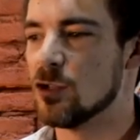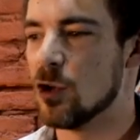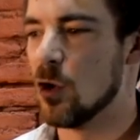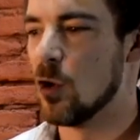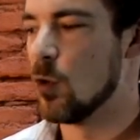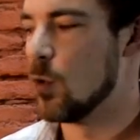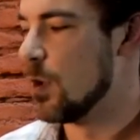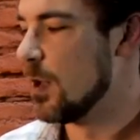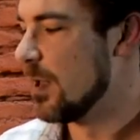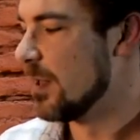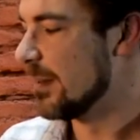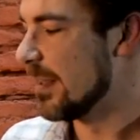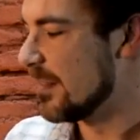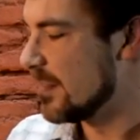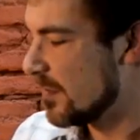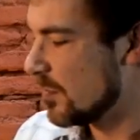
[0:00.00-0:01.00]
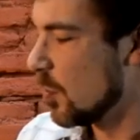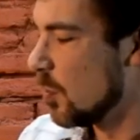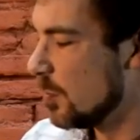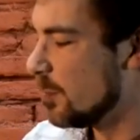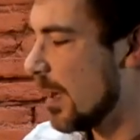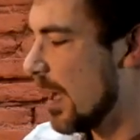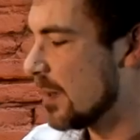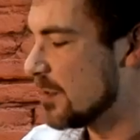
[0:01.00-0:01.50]
So, like this
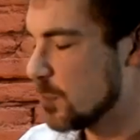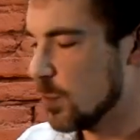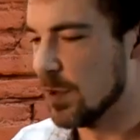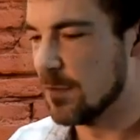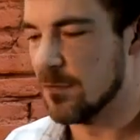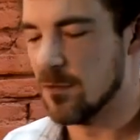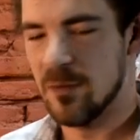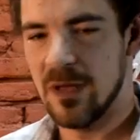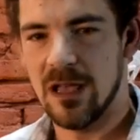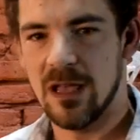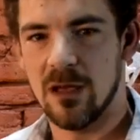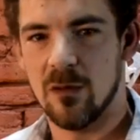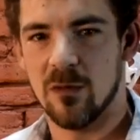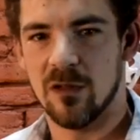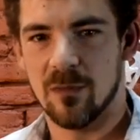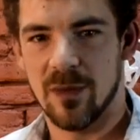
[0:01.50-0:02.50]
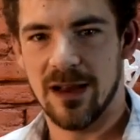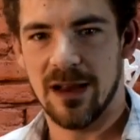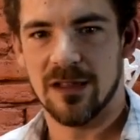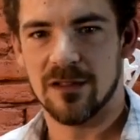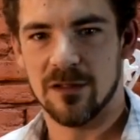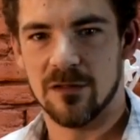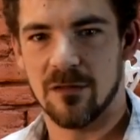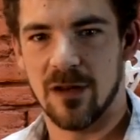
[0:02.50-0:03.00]
old box worked for me with my
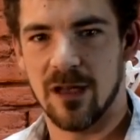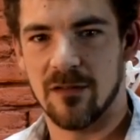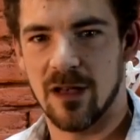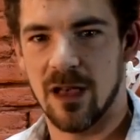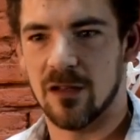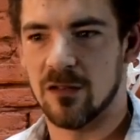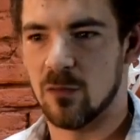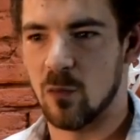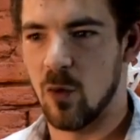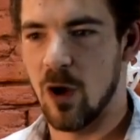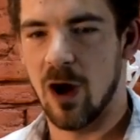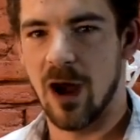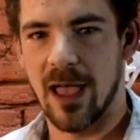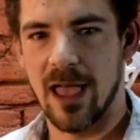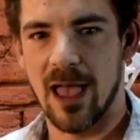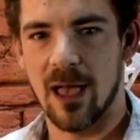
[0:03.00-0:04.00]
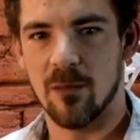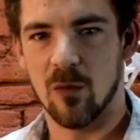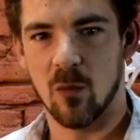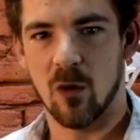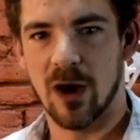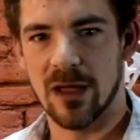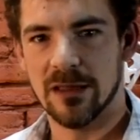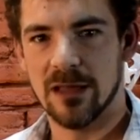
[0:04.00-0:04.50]
Nexus 5X where I am
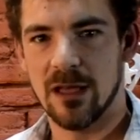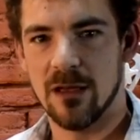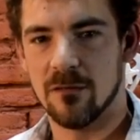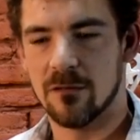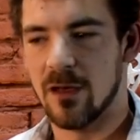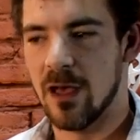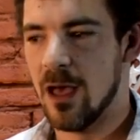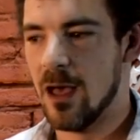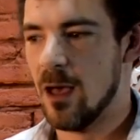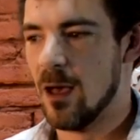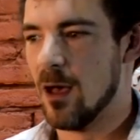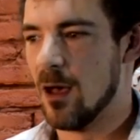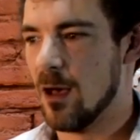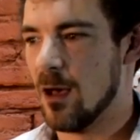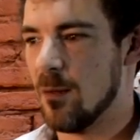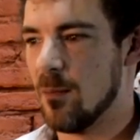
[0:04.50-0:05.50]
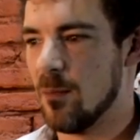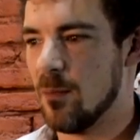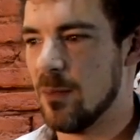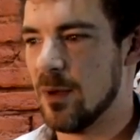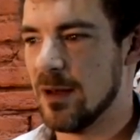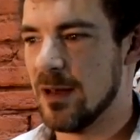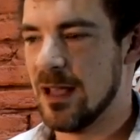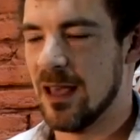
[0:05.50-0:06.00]
and where I live,
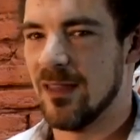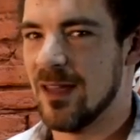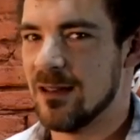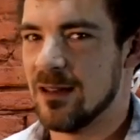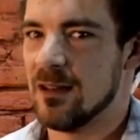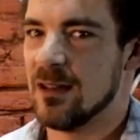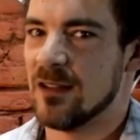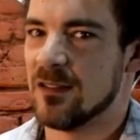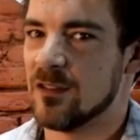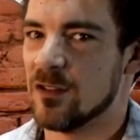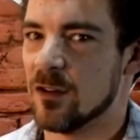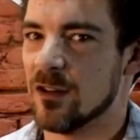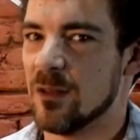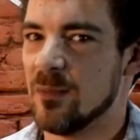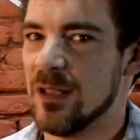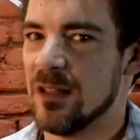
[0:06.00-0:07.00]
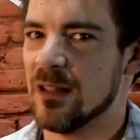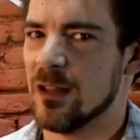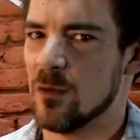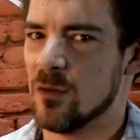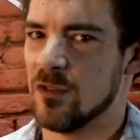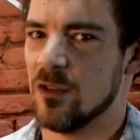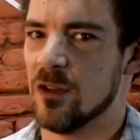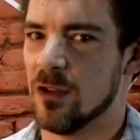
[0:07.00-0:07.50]
um, but yeah, that didn't necessarily mean
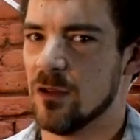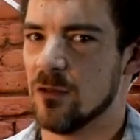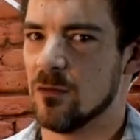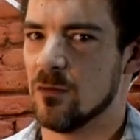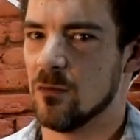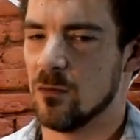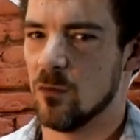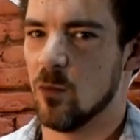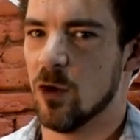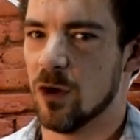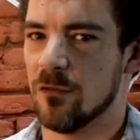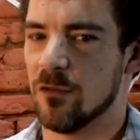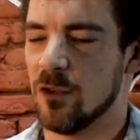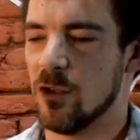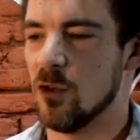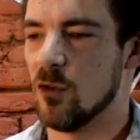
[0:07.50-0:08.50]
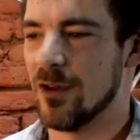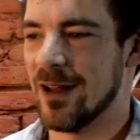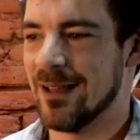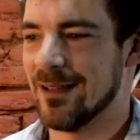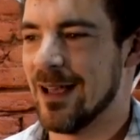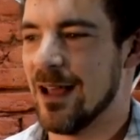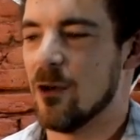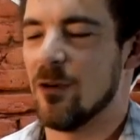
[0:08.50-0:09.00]
that it was going to work for you, and
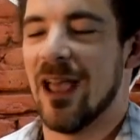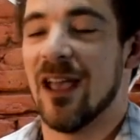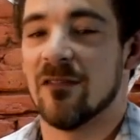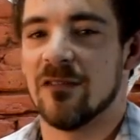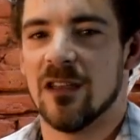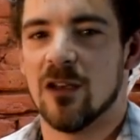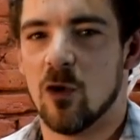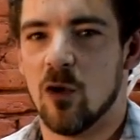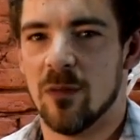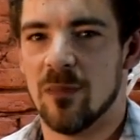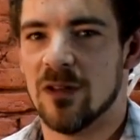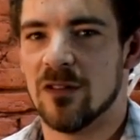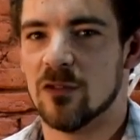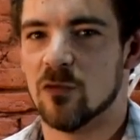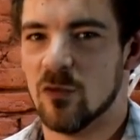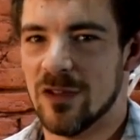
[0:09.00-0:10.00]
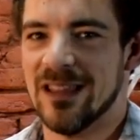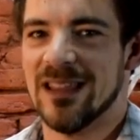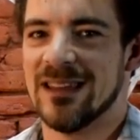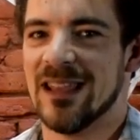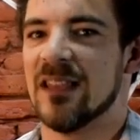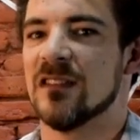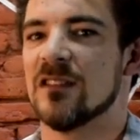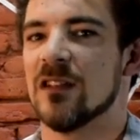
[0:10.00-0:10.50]
I, I, don't have the equipment to
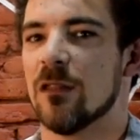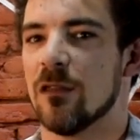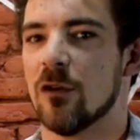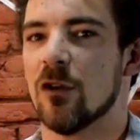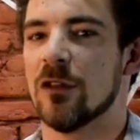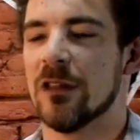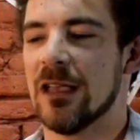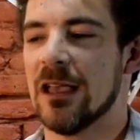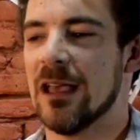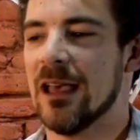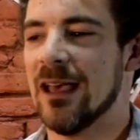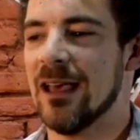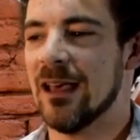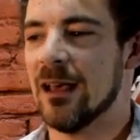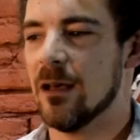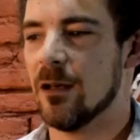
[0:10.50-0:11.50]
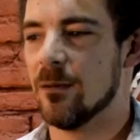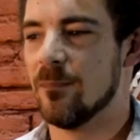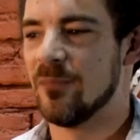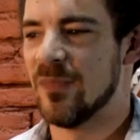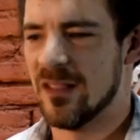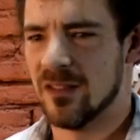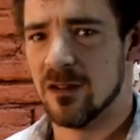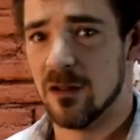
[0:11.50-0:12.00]
really test it thoroughly.
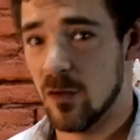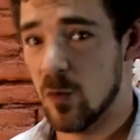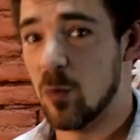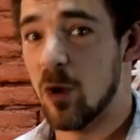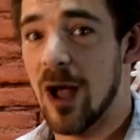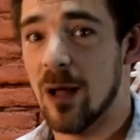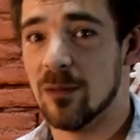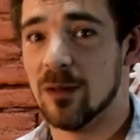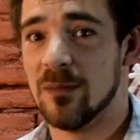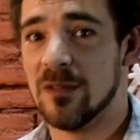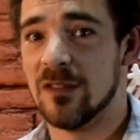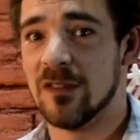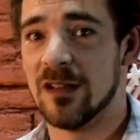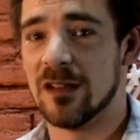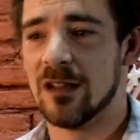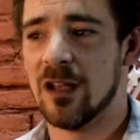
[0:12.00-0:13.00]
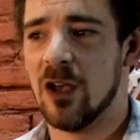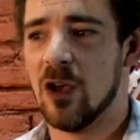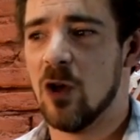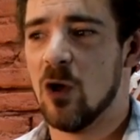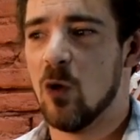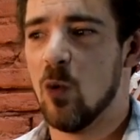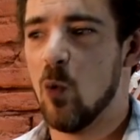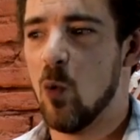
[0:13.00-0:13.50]
Um, that's another problem is that
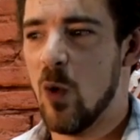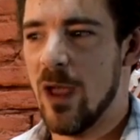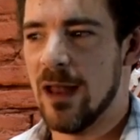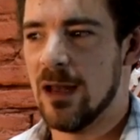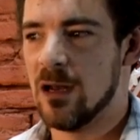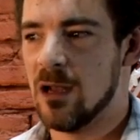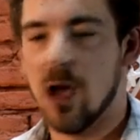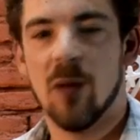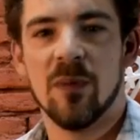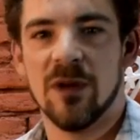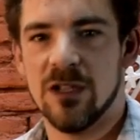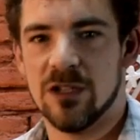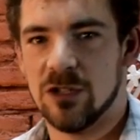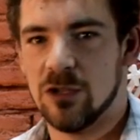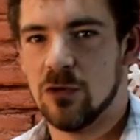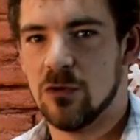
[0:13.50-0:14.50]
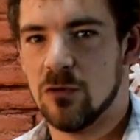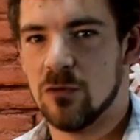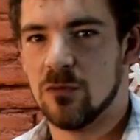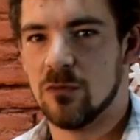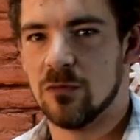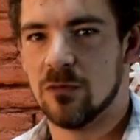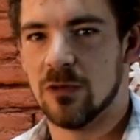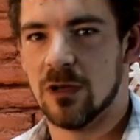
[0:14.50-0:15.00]
when companies
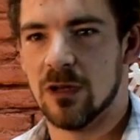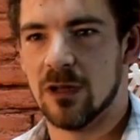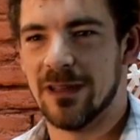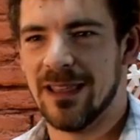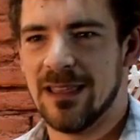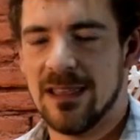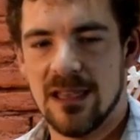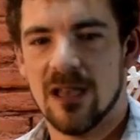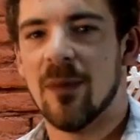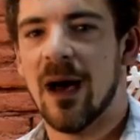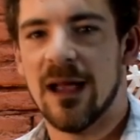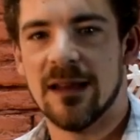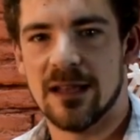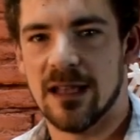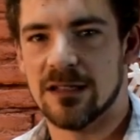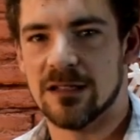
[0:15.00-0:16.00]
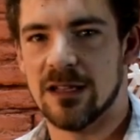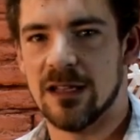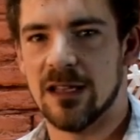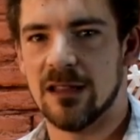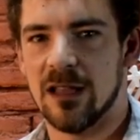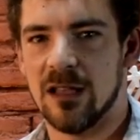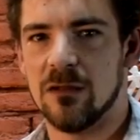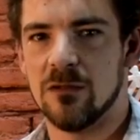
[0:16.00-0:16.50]
do uh, like EMI
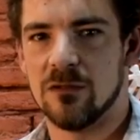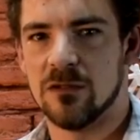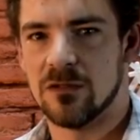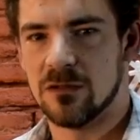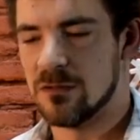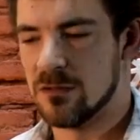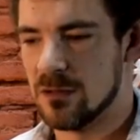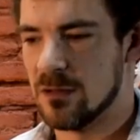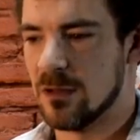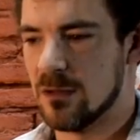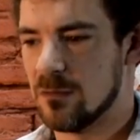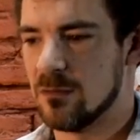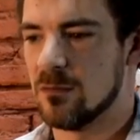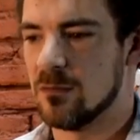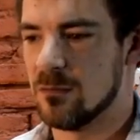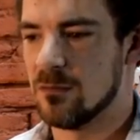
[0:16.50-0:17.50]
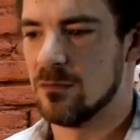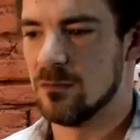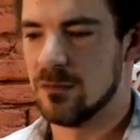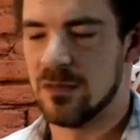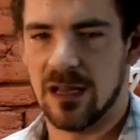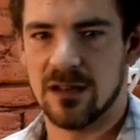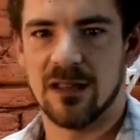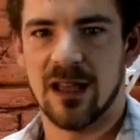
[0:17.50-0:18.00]
testing and they use like
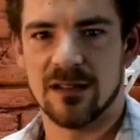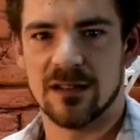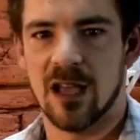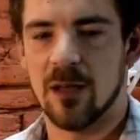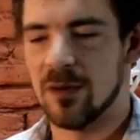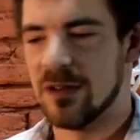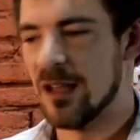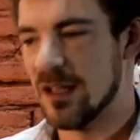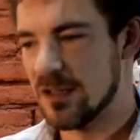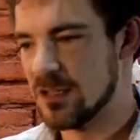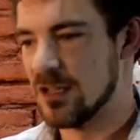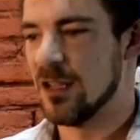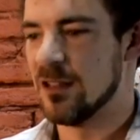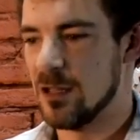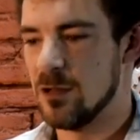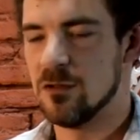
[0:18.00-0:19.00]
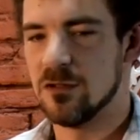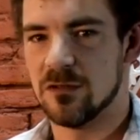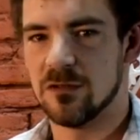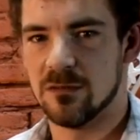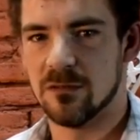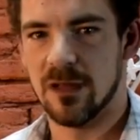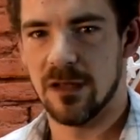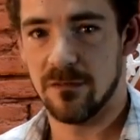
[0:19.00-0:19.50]
that that type of testing, and they
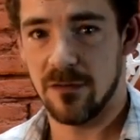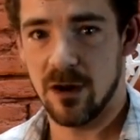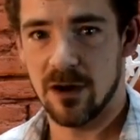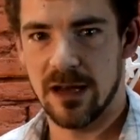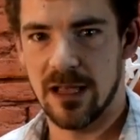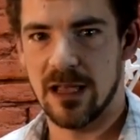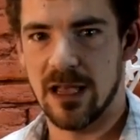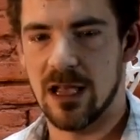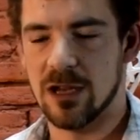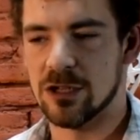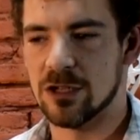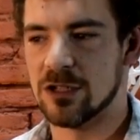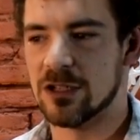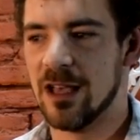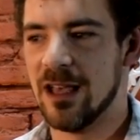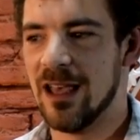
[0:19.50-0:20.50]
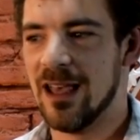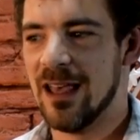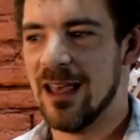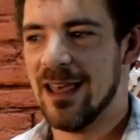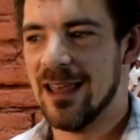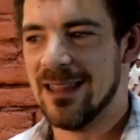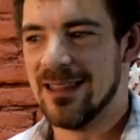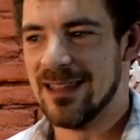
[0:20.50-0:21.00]
use like Faraday cages.
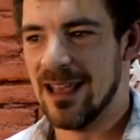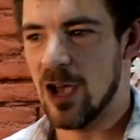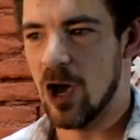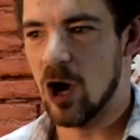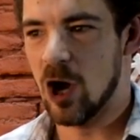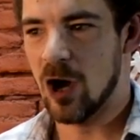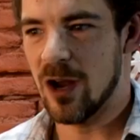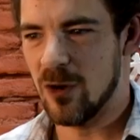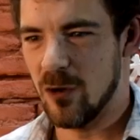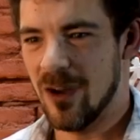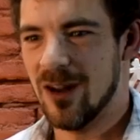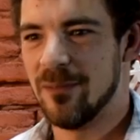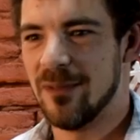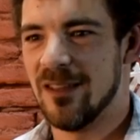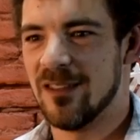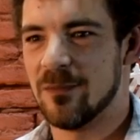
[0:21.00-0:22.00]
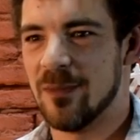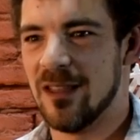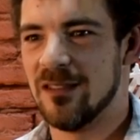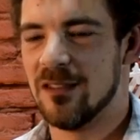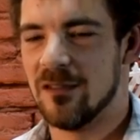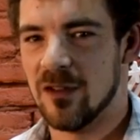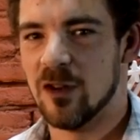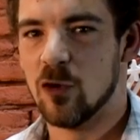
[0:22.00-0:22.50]
They are incredibly
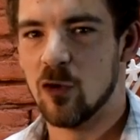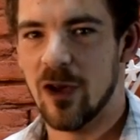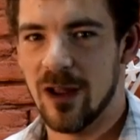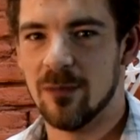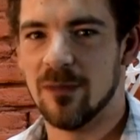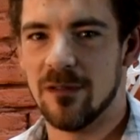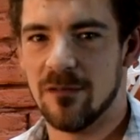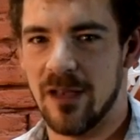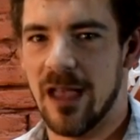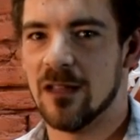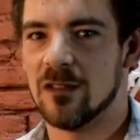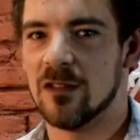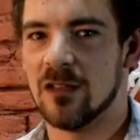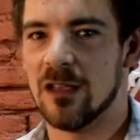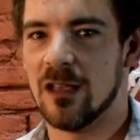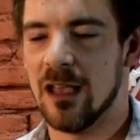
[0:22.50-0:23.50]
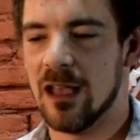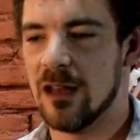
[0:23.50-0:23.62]
expensive and incredibly fancy.